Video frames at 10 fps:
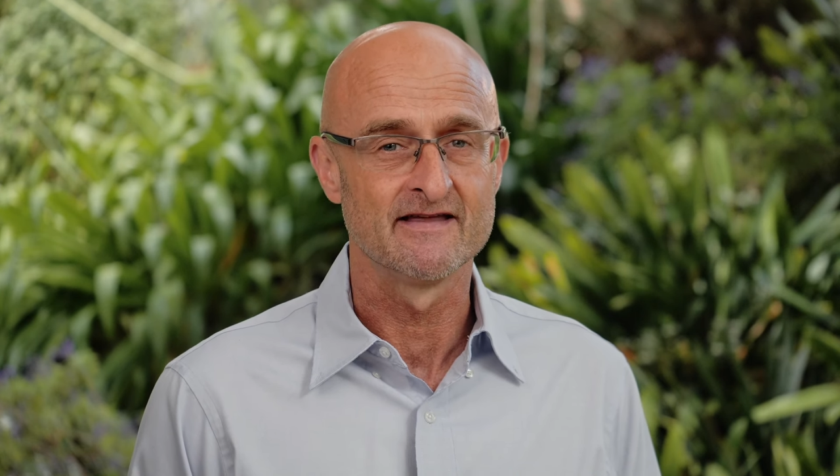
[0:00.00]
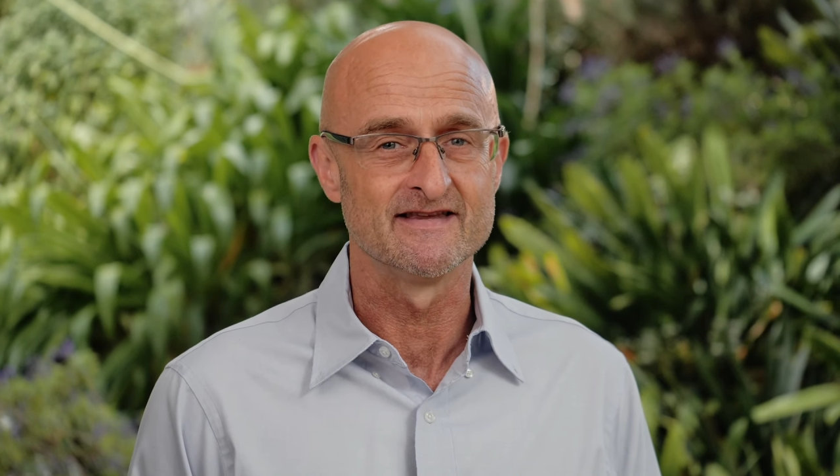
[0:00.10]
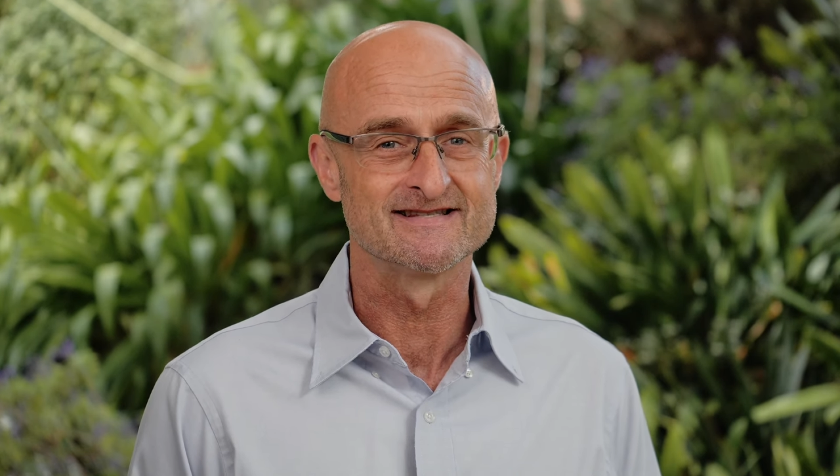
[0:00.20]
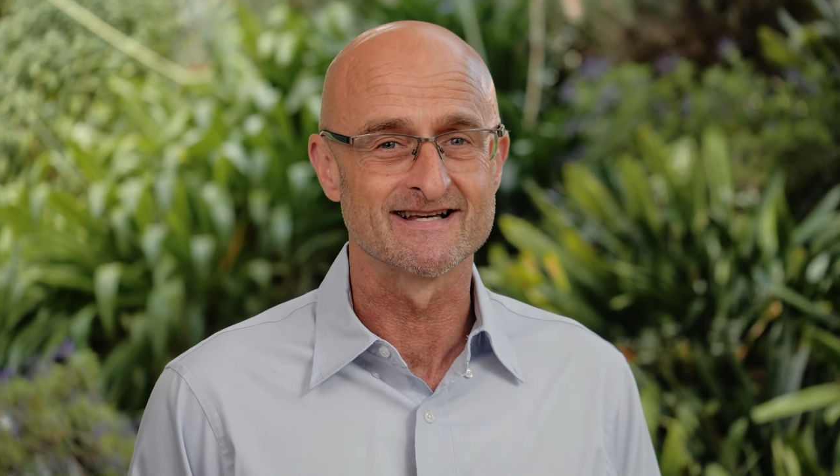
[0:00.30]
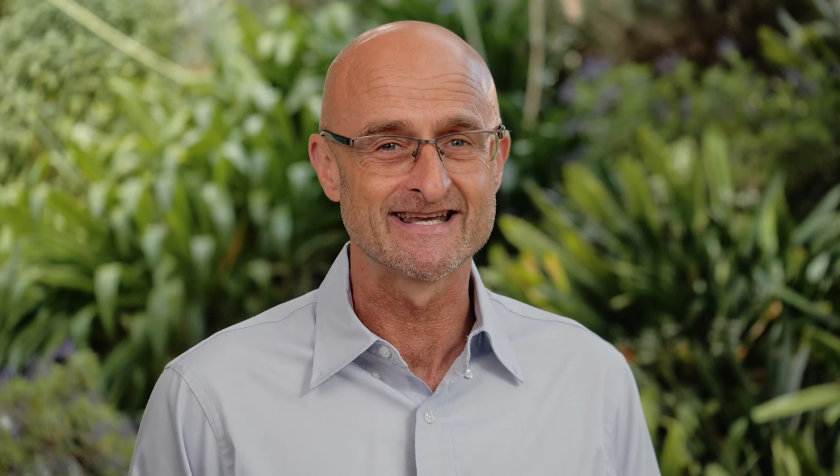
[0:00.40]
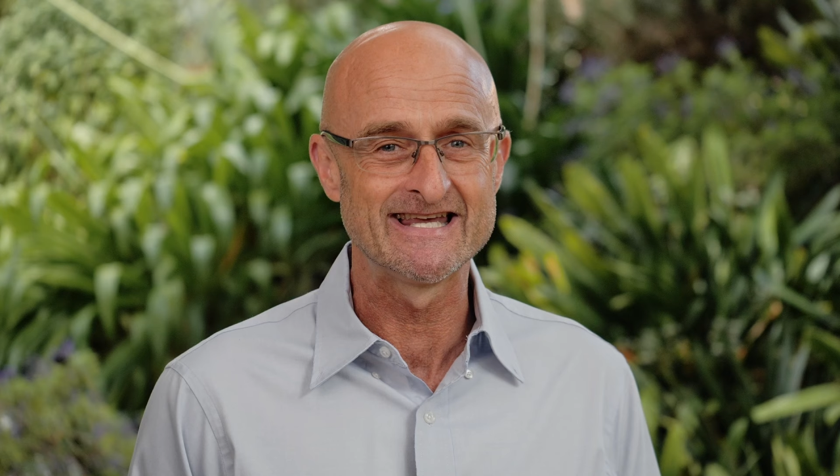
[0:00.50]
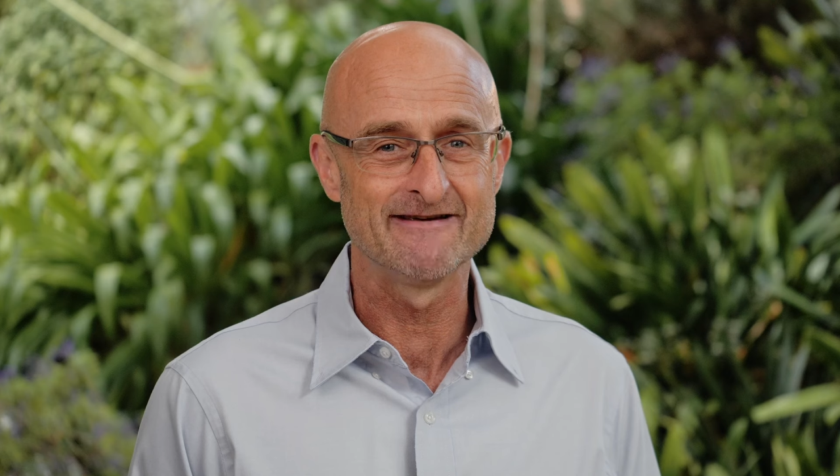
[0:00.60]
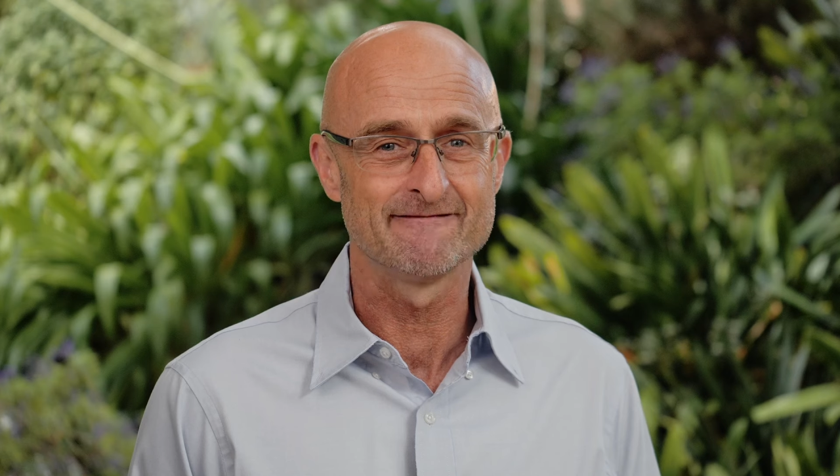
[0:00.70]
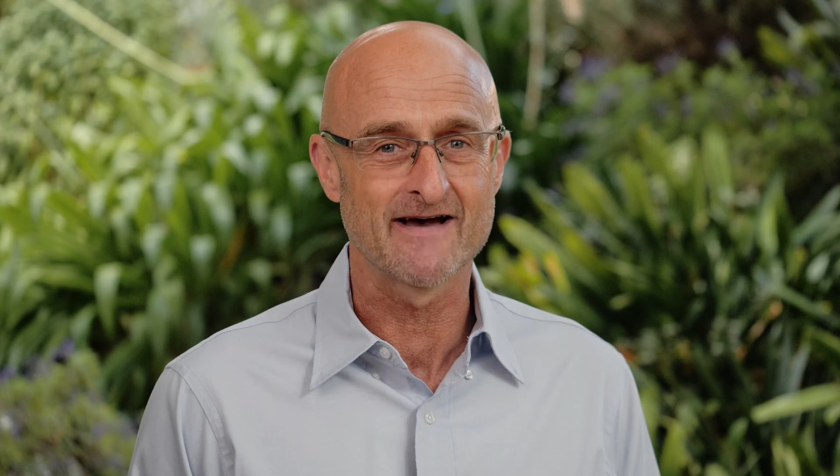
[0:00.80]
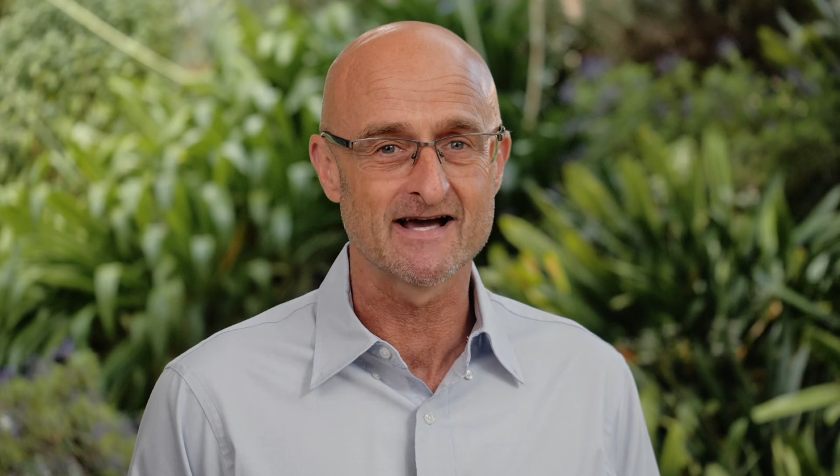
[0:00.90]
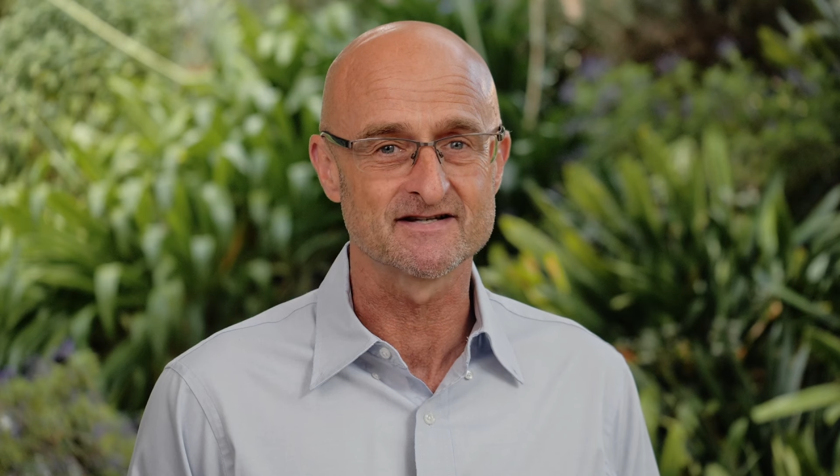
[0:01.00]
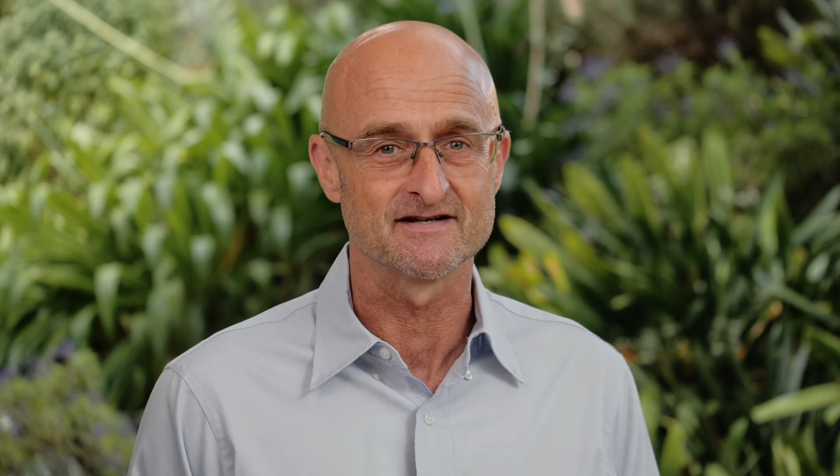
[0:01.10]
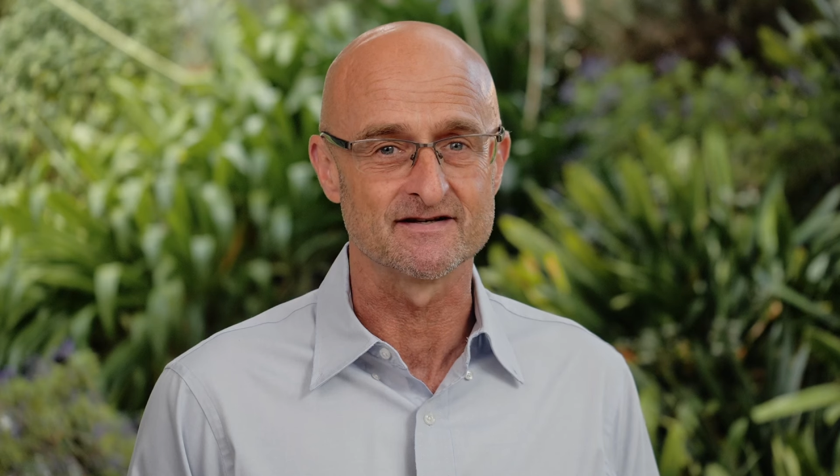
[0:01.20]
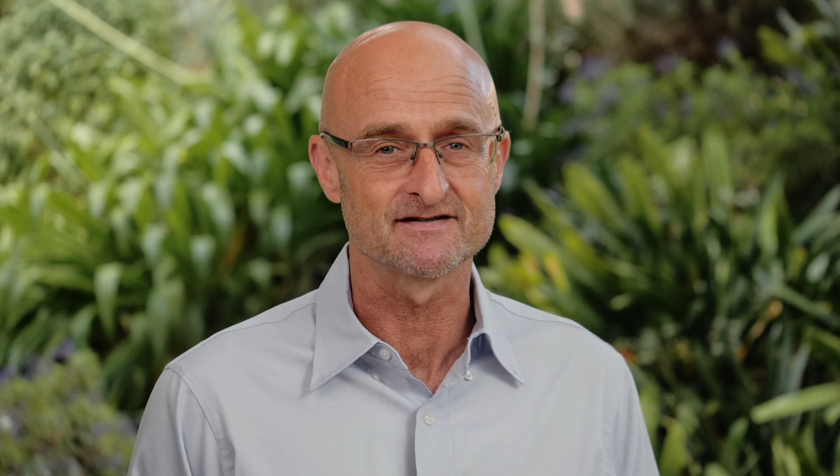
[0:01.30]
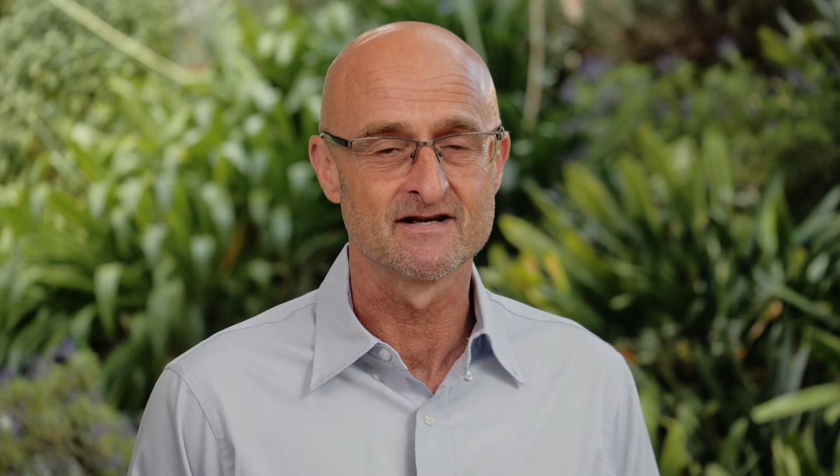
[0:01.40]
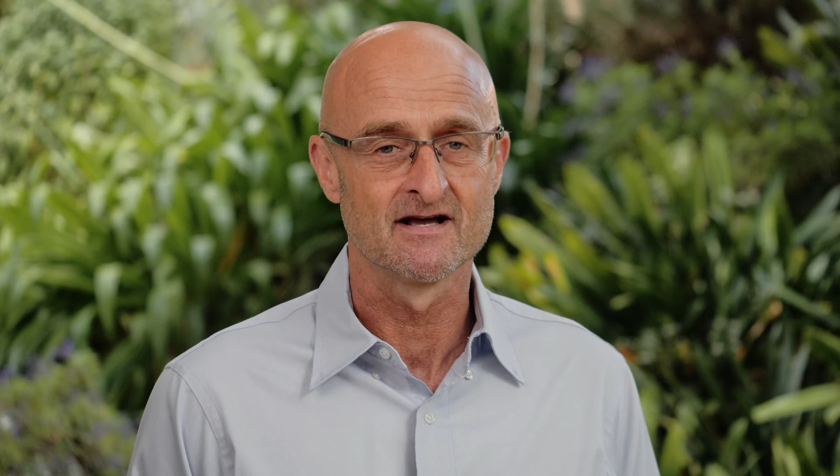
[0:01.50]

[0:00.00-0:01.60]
these are key factors